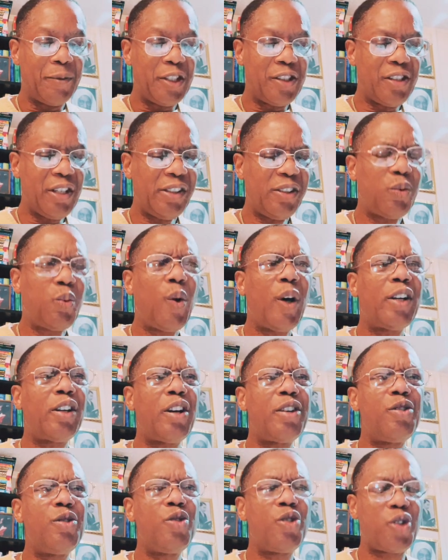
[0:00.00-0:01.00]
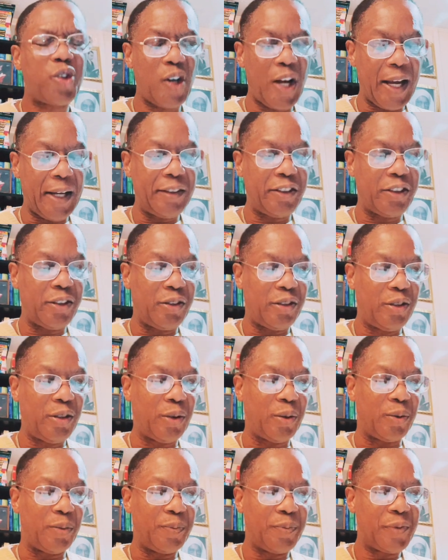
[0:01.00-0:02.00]
Just what are you trying to
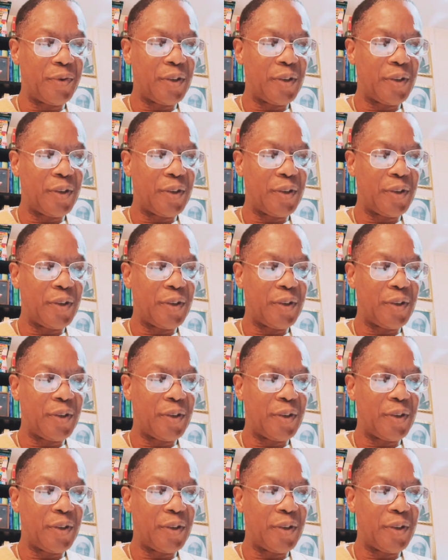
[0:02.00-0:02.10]
do?